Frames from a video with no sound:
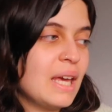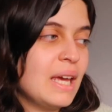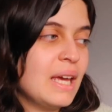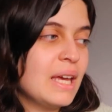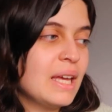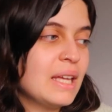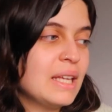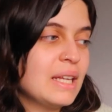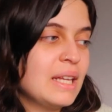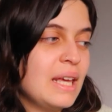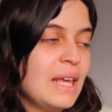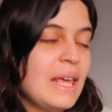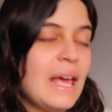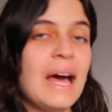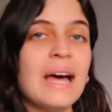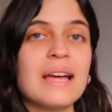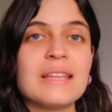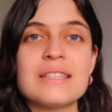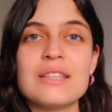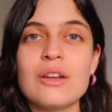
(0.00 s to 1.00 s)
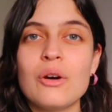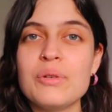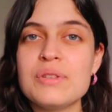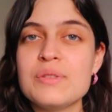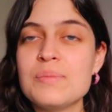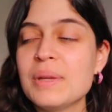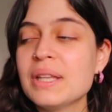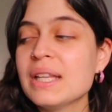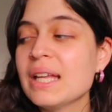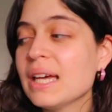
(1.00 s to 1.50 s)
And yeah, so
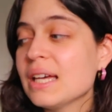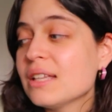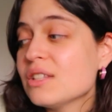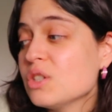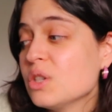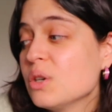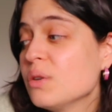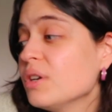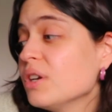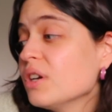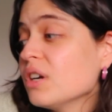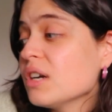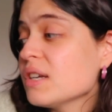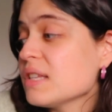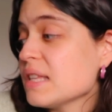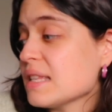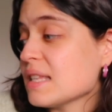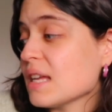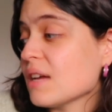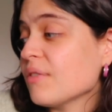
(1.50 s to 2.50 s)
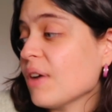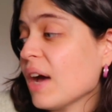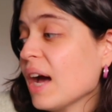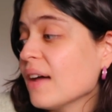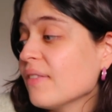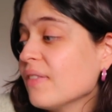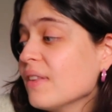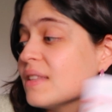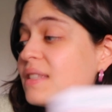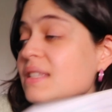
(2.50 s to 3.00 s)
it's been like two years since I've
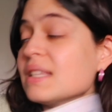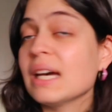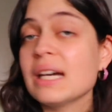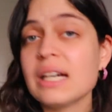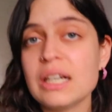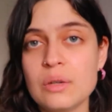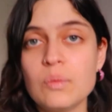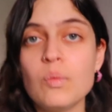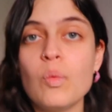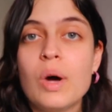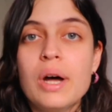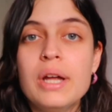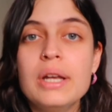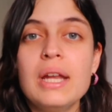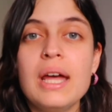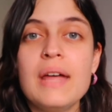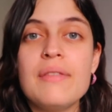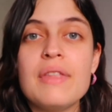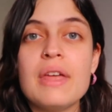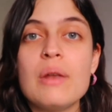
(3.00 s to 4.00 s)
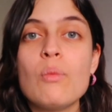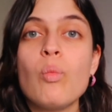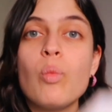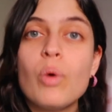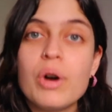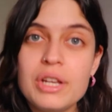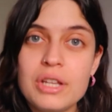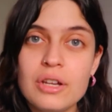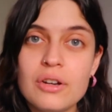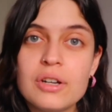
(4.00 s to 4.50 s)
had the second one, and then
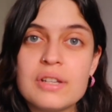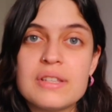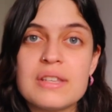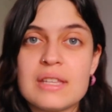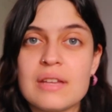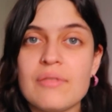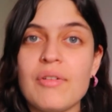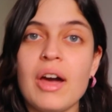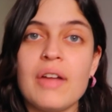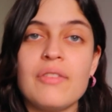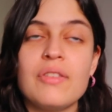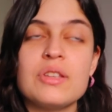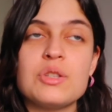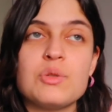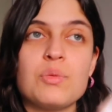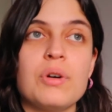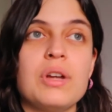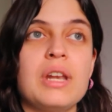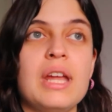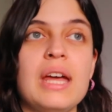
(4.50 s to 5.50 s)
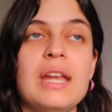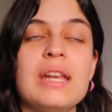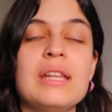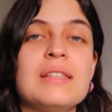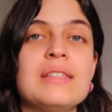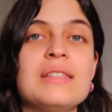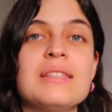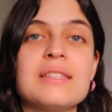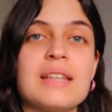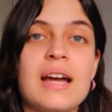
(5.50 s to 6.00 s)
one year since I've had this one, and
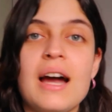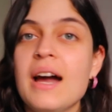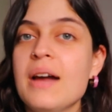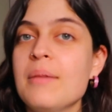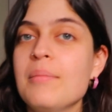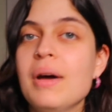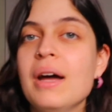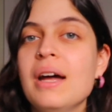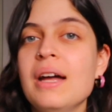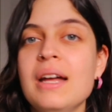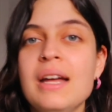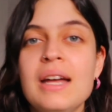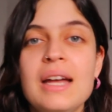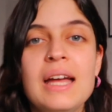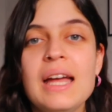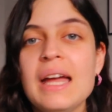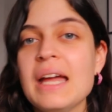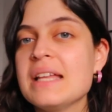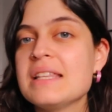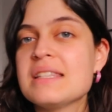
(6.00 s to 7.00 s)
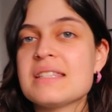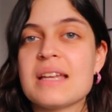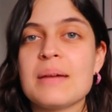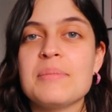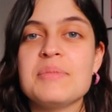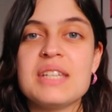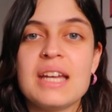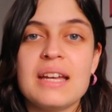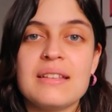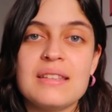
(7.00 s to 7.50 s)
it's time it's
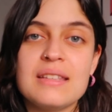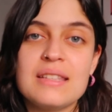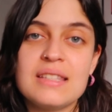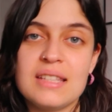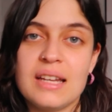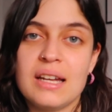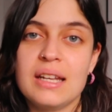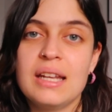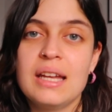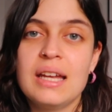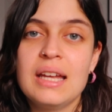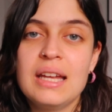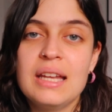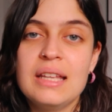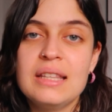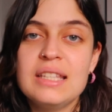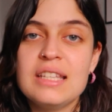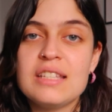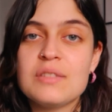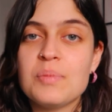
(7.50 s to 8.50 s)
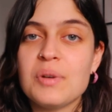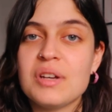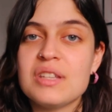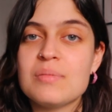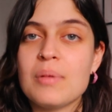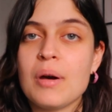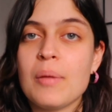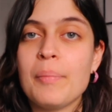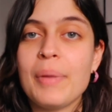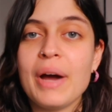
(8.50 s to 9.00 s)
time to get this done. This book is
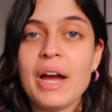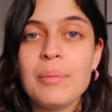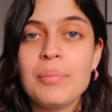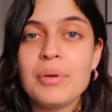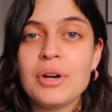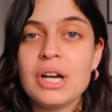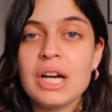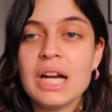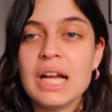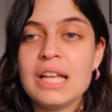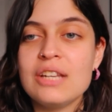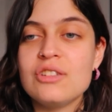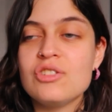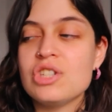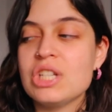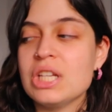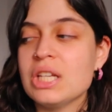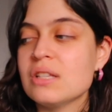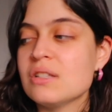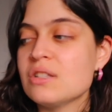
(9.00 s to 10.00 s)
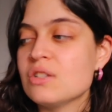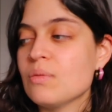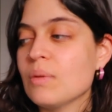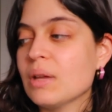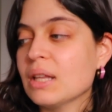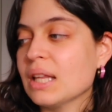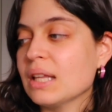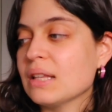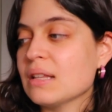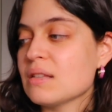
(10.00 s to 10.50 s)
about Piper, and she is
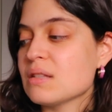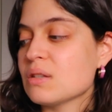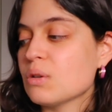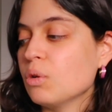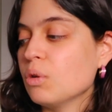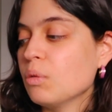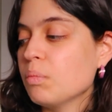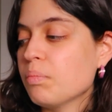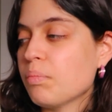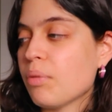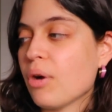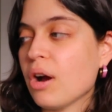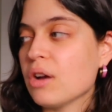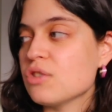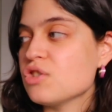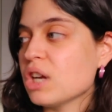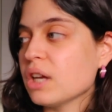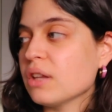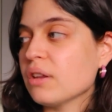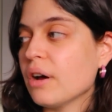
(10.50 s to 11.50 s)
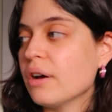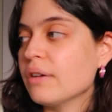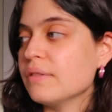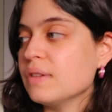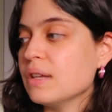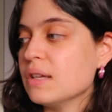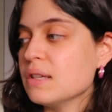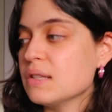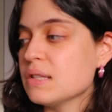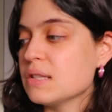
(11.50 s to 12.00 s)
doing like this cool project on
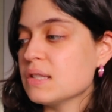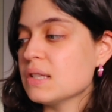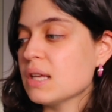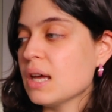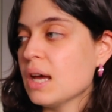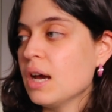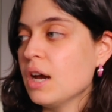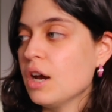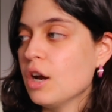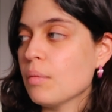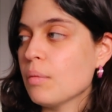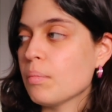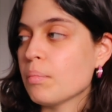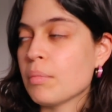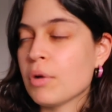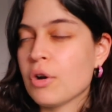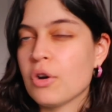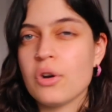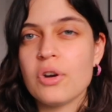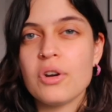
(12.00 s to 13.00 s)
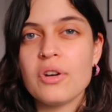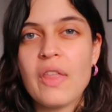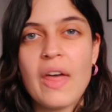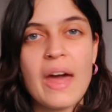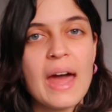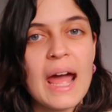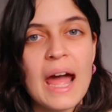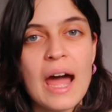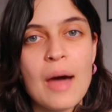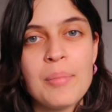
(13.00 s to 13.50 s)
this murder
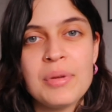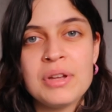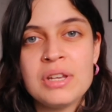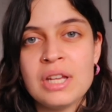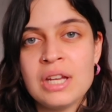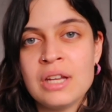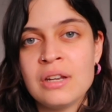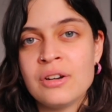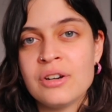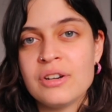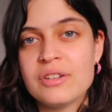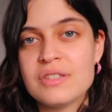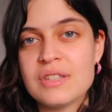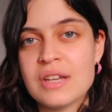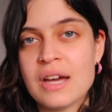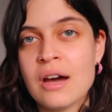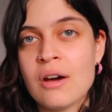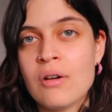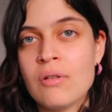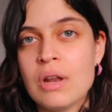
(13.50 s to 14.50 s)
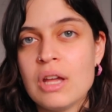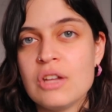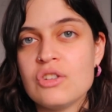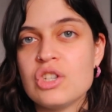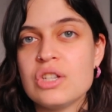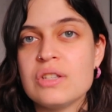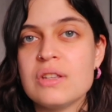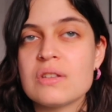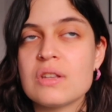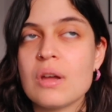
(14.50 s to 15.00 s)
that happened in her town, and
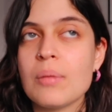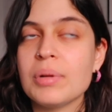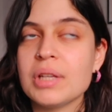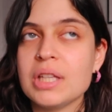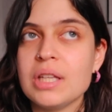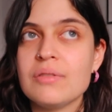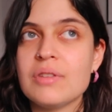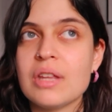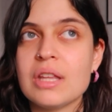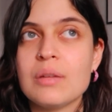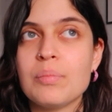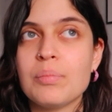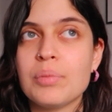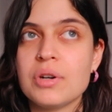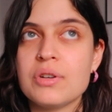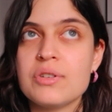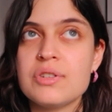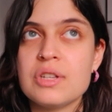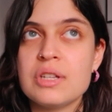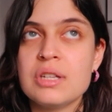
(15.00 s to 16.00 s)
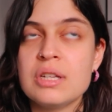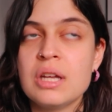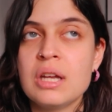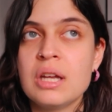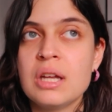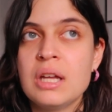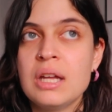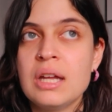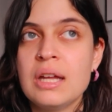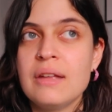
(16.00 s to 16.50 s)
she does not believe that the person
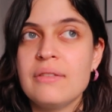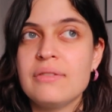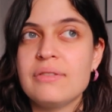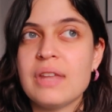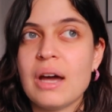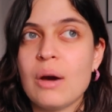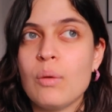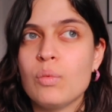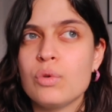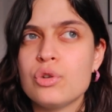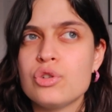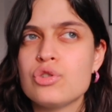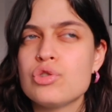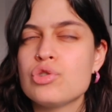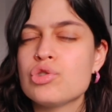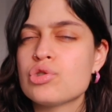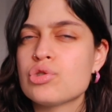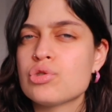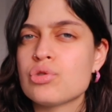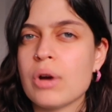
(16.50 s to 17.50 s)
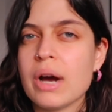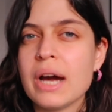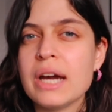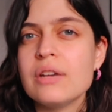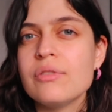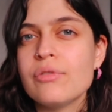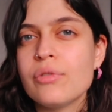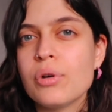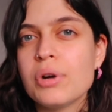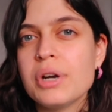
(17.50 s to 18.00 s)
that was
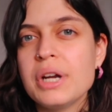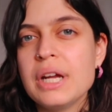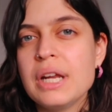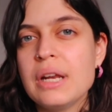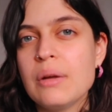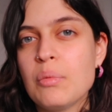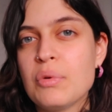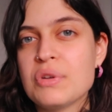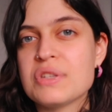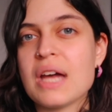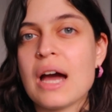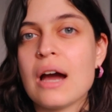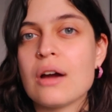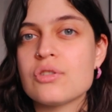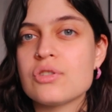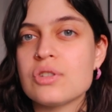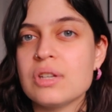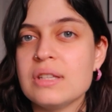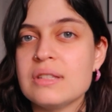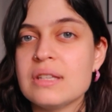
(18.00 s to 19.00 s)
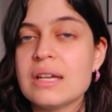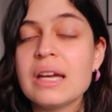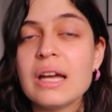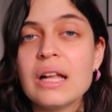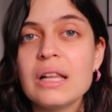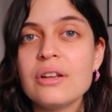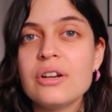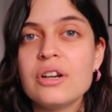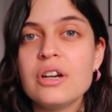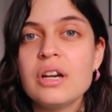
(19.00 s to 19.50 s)
tried for it was actually the
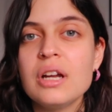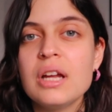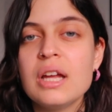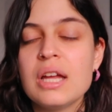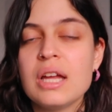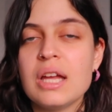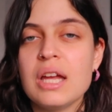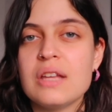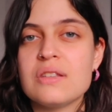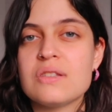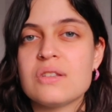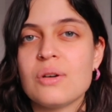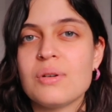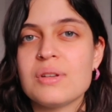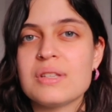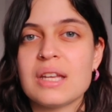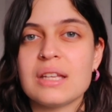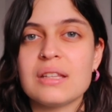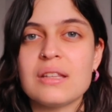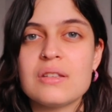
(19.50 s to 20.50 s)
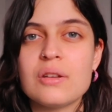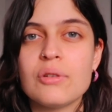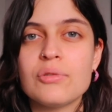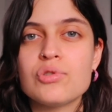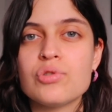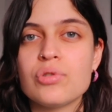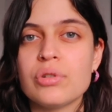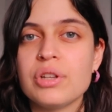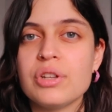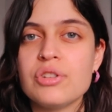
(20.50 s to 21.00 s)
killer. And so it's like this whole
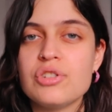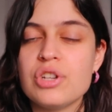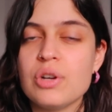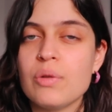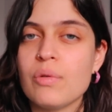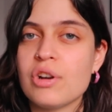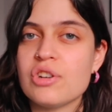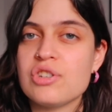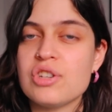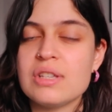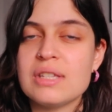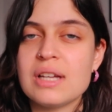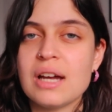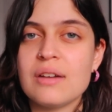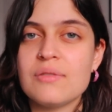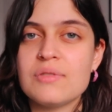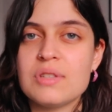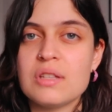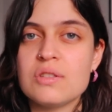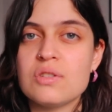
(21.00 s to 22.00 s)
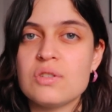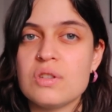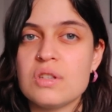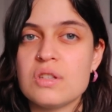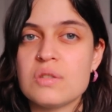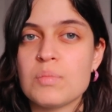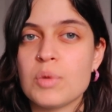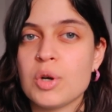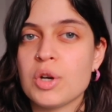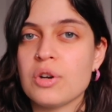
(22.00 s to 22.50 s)
trilogy where she dives into
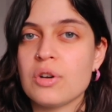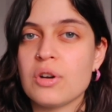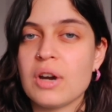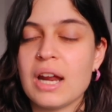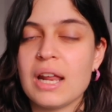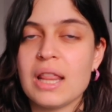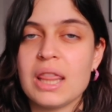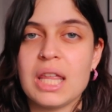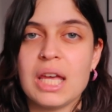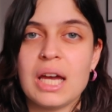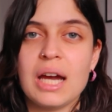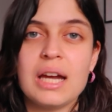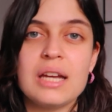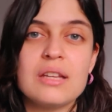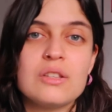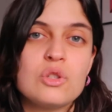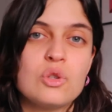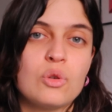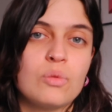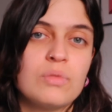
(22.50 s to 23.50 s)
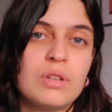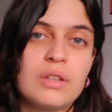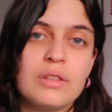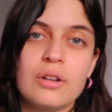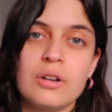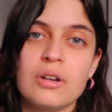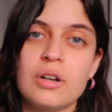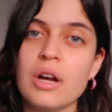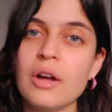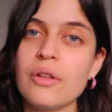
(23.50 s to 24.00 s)
this murder, and I assume that
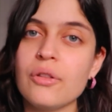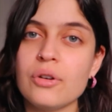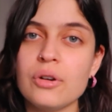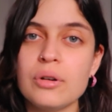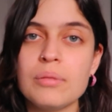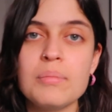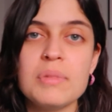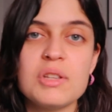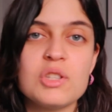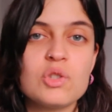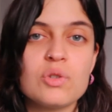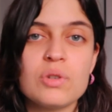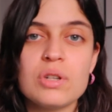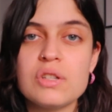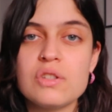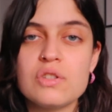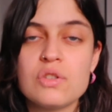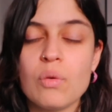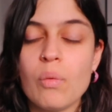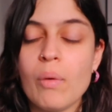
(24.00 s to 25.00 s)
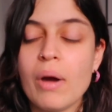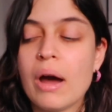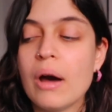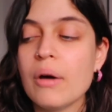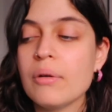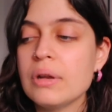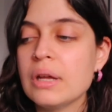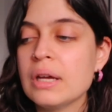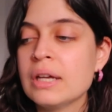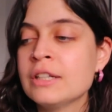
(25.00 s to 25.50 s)
there are other mysteries
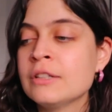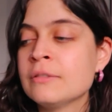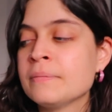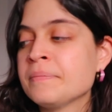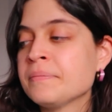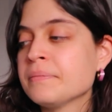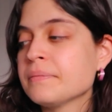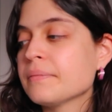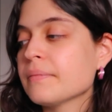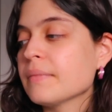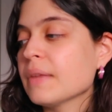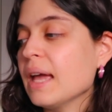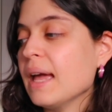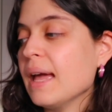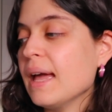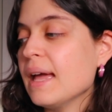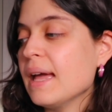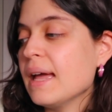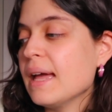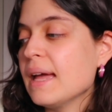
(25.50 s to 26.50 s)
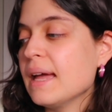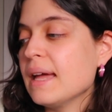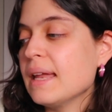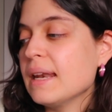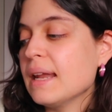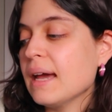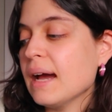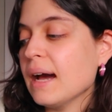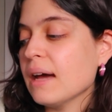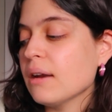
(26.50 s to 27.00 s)
throughout.
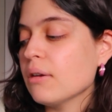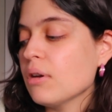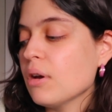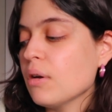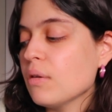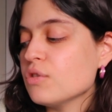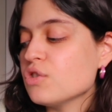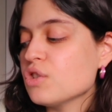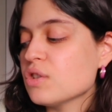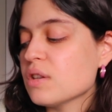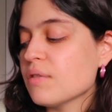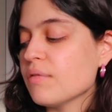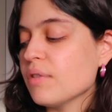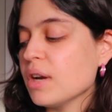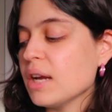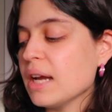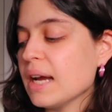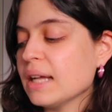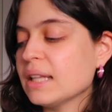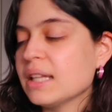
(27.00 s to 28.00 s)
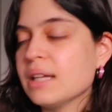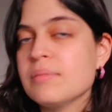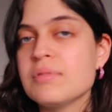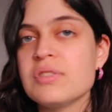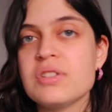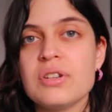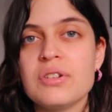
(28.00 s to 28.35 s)
And I don't know, it's just a very acclaimed